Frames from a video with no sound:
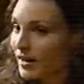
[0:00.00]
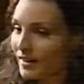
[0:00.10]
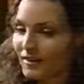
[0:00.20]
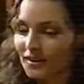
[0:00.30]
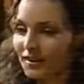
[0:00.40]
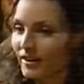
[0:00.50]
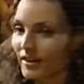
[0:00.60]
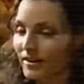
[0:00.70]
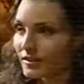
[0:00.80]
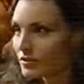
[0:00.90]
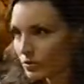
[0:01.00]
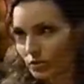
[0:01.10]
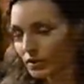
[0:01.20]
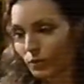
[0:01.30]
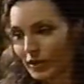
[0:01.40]
But this
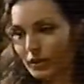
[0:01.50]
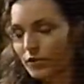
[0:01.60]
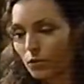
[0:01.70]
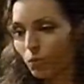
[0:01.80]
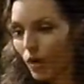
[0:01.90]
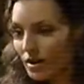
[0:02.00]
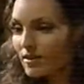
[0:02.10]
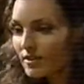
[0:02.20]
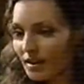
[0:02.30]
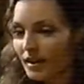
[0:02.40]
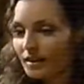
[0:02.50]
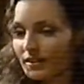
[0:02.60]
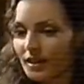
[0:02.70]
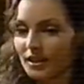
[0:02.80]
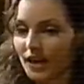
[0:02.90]
is really weird. The one
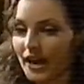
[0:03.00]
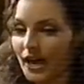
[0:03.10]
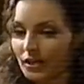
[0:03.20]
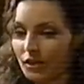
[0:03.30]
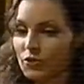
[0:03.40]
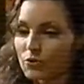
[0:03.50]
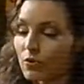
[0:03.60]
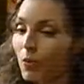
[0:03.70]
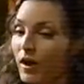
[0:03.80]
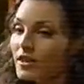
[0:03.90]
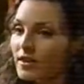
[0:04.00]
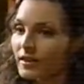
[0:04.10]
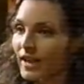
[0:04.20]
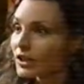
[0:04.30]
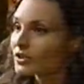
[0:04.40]
thing that, that I held on to, the one
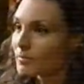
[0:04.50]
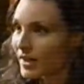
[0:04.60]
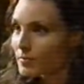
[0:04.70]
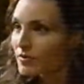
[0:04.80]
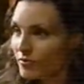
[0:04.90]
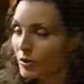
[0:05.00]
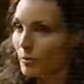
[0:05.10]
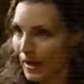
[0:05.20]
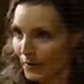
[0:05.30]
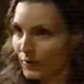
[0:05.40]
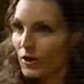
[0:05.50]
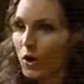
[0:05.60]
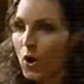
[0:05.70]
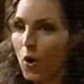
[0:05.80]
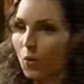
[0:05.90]
thing that actually made me feel better
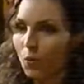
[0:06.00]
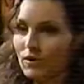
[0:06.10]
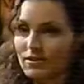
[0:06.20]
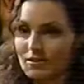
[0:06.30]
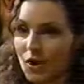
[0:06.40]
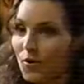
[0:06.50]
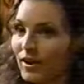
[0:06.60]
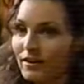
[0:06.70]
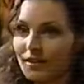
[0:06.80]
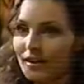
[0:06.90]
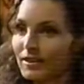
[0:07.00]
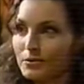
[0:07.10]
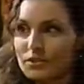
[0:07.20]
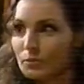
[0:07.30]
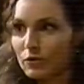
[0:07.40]
was knowing that
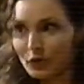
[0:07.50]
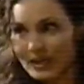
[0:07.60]
he was with